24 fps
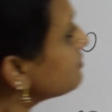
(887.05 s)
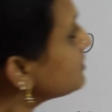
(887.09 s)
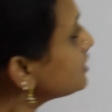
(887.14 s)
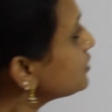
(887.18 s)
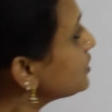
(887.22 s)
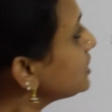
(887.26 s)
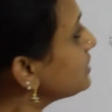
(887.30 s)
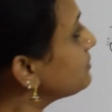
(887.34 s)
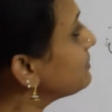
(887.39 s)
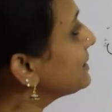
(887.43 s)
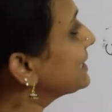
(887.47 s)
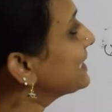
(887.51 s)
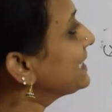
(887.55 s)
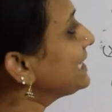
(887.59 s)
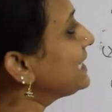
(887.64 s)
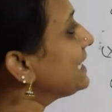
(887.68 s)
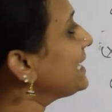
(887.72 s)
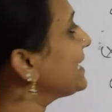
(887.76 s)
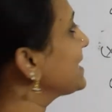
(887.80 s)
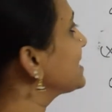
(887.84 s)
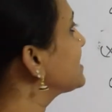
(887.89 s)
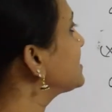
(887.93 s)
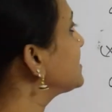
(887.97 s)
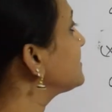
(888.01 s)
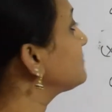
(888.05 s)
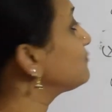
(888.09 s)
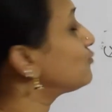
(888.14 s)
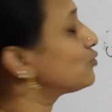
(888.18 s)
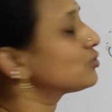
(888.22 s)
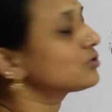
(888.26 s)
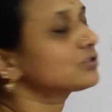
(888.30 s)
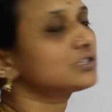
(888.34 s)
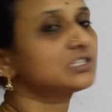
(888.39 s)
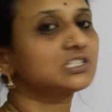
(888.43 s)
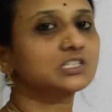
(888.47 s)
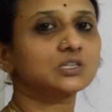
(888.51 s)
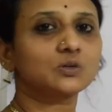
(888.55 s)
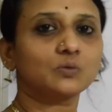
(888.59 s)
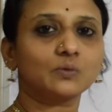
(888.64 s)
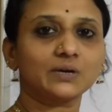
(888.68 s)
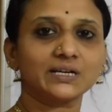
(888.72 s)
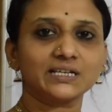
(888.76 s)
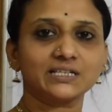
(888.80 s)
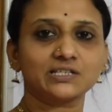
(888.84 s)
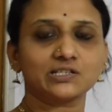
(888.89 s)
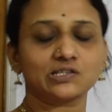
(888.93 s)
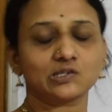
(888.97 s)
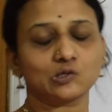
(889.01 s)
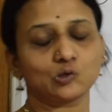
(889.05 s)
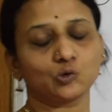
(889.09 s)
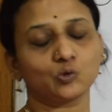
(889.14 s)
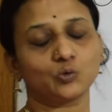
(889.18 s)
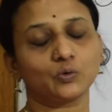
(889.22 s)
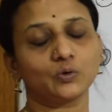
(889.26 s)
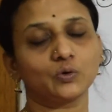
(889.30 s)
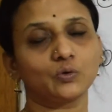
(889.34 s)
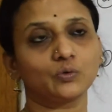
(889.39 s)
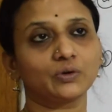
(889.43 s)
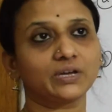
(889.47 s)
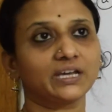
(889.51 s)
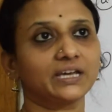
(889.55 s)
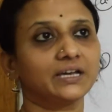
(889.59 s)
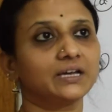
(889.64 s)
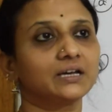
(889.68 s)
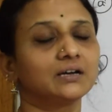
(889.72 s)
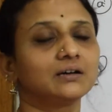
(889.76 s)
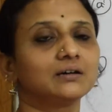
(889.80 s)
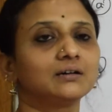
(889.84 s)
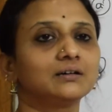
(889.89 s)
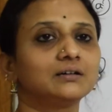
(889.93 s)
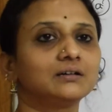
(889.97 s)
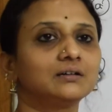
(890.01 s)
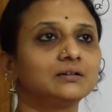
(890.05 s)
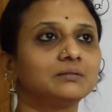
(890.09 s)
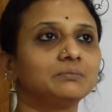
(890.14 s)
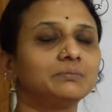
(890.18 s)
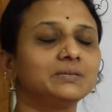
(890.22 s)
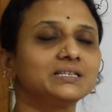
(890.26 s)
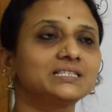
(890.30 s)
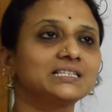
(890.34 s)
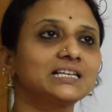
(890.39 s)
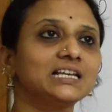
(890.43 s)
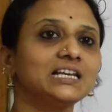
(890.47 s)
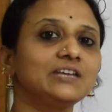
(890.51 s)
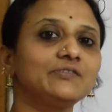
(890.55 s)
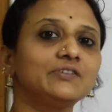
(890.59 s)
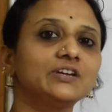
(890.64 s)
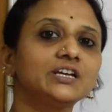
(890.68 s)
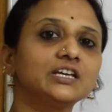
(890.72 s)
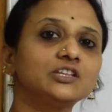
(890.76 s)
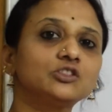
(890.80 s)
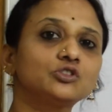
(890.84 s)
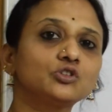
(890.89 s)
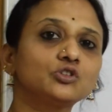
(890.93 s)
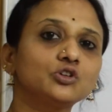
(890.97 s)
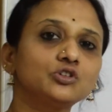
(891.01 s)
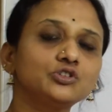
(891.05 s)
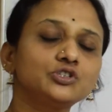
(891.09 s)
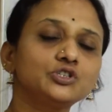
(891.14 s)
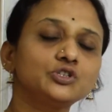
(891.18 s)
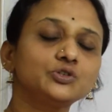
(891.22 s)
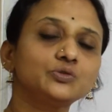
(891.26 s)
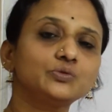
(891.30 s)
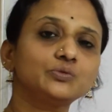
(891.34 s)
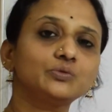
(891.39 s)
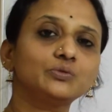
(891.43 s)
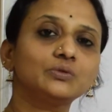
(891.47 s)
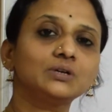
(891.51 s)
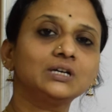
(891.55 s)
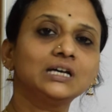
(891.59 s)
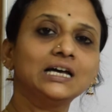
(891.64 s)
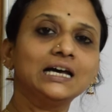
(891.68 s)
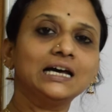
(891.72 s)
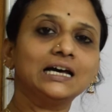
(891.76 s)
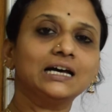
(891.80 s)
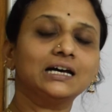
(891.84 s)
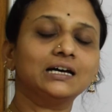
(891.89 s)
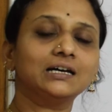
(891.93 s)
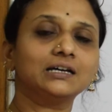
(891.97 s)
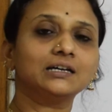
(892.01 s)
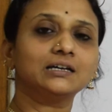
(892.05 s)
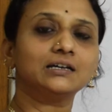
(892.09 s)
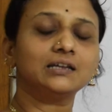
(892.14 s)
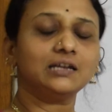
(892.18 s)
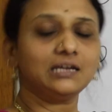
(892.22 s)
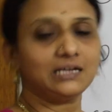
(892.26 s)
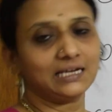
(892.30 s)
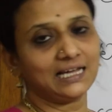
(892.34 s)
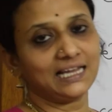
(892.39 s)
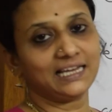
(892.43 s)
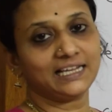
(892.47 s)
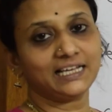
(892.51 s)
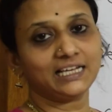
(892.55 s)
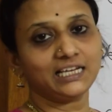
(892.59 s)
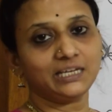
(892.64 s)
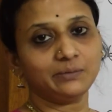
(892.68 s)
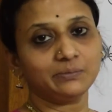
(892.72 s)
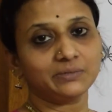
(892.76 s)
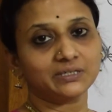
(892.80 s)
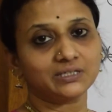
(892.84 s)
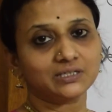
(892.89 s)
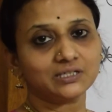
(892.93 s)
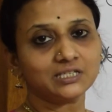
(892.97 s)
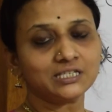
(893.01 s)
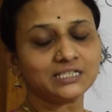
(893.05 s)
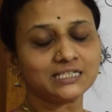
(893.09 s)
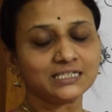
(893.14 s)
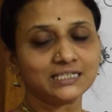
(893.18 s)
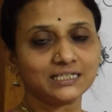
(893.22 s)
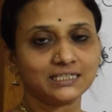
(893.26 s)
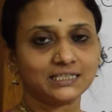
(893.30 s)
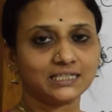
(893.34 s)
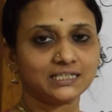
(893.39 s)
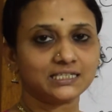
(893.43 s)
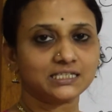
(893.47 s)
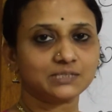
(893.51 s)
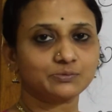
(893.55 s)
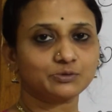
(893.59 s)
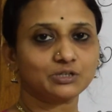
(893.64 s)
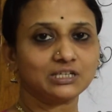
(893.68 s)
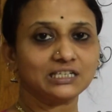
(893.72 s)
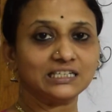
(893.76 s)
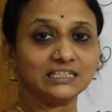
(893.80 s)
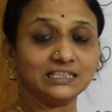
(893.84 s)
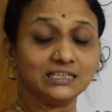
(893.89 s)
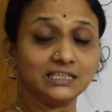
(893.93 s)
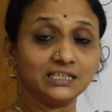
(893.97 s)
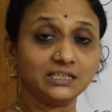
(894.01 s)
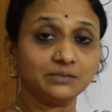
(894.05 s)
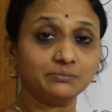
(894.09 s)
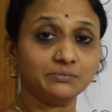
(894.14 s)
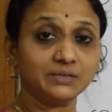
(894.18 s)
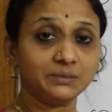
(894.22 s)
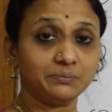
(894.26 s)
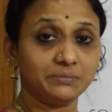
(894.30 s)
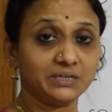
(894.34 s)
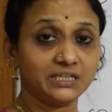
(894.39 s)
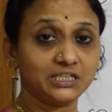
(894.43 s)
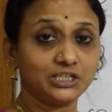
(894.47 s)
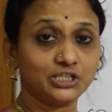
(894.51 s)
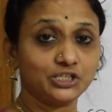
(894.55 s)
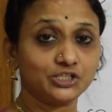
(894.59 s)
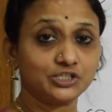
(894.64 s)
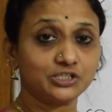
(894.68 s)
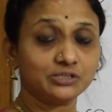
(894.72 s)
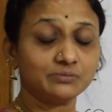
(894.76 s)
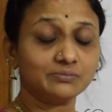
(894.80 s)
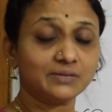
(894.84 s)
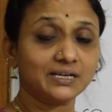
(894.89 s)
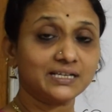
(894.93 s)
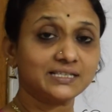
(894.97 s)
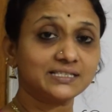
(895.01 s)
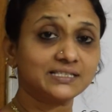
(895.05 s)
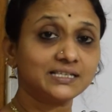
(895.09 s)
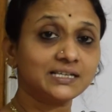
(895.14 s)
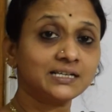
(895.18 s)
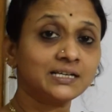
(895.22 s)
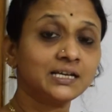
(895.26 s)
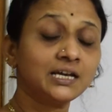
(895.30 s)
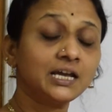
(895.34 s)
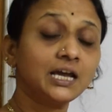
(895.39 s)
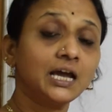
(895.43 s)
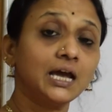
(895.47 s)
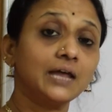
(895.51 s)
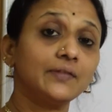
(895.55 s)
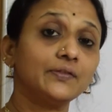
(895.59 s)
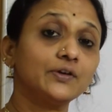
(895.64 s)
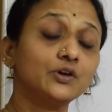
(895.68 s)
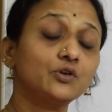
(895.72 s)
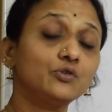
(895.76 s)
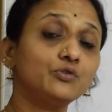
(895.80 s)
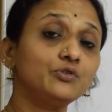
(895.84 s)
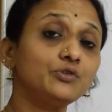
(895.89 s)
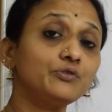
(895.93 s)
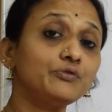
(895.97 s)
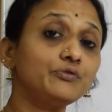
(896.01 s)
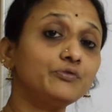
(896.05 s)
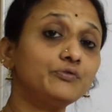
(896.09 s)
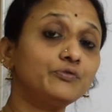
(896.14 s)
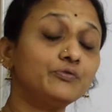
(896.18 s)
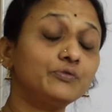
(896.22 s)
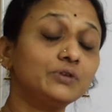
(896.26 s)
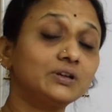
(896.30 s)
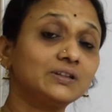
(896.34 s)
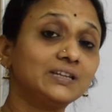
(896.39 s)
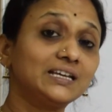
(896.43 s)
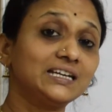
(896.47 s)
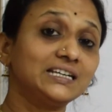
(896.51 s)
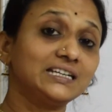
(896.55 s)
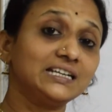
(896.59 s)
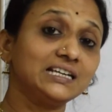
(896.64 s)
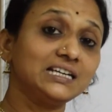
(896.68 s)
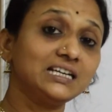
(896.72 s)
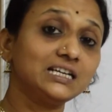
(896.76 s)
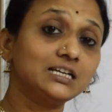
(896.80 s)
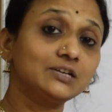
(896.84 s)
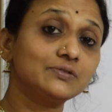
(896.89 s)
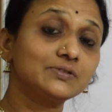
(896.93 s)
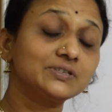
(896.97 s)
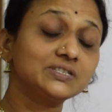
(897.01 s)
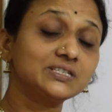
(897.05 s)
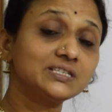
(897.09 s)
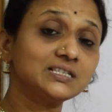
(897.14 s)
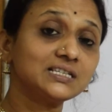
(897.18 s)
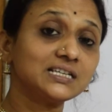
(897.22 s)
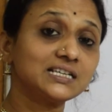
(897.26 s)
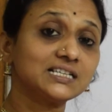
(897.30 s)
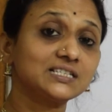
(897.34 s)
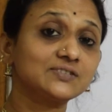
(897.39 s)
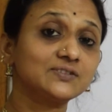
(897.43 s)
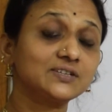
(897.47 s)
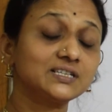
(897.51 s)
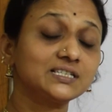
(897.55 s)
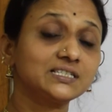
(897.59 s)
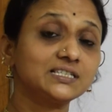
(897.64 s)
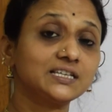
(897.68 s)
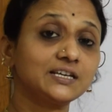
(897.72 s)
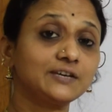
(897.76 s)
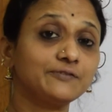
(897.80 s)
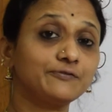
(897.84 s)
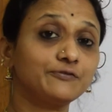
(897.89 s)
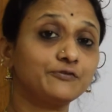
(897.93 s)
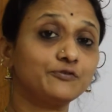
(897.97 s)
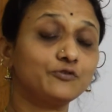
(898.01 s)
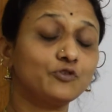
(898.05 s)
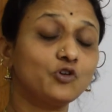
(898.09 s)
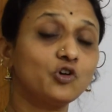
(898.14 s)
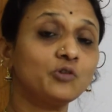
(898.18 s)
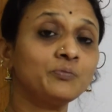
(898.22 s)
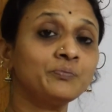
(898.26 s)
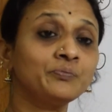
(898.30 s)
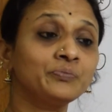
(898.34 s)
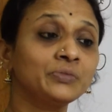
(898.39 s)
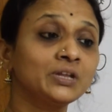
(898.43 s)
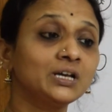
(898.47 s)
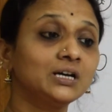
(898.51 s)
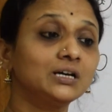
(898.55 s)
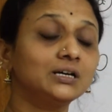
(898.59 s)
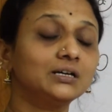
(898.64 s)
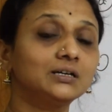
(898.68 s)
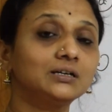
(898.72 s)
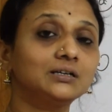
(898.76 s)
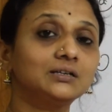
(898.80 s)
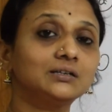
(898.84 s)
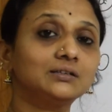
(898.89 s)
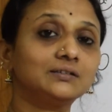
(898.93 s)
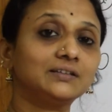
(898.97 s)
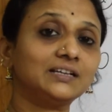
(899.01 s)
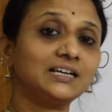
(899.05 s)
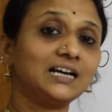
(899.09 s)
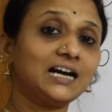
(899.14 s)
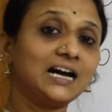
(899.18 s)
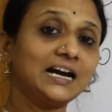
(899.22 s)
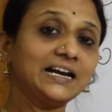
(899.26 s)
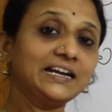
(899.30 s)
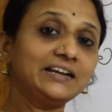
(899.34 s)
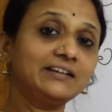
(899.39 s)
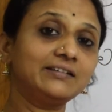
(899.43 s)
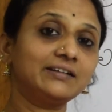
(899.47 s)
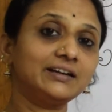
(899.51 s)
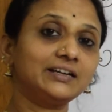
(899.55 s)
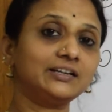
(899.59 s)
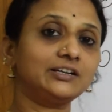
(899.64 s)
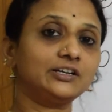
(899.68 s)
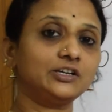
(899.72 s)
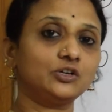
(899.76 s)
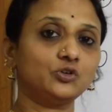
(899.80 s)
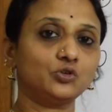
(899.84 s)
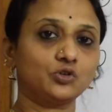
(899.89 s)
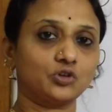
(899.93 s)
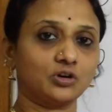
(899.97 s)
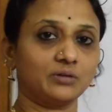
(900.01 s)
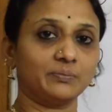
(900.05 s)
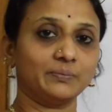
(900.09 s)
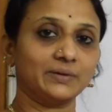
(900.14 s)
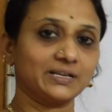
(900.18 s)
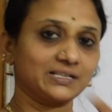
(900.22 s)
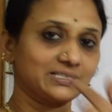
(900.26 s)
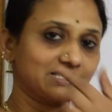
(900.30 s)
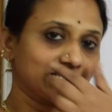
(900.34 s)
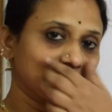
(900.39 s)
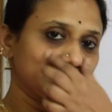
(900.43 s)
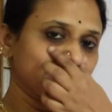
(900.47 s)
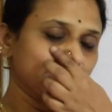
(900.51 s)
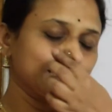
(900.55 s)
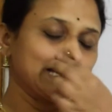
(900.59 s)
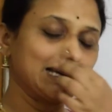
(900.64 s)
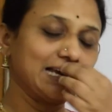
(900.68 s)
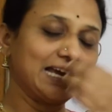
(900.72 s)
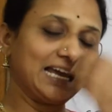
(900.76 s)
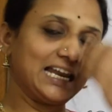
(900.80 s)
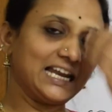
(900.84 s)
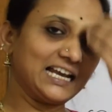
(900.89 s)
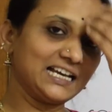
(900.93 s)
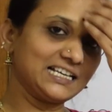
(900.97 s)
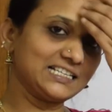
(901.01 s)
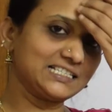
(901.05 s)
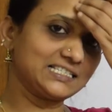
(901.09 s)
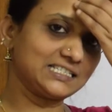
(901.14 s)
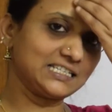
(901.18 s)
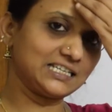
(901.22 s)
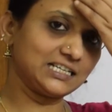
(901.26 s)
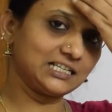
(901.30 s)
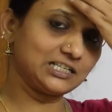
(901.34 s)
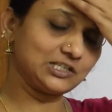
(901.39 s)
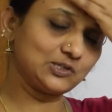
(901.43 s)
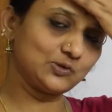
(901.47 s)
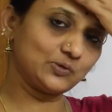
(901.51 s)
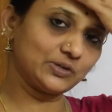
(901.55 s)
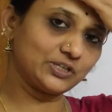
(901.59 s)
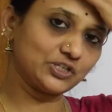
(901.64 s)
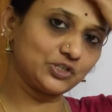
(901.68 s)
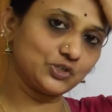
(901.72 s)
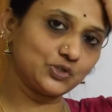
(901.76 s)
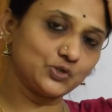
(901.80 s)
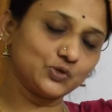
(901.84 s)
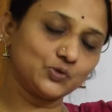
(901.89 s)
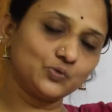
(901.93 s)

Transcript: between metal X and water is quite slow. Okay, uh, basically when I taught you uh, in alkali metals, that is about lithium and magnesium, I said they're going to, they're deliquescent as well as they form, uh, they hydrate into a complex, that is L I C L two H two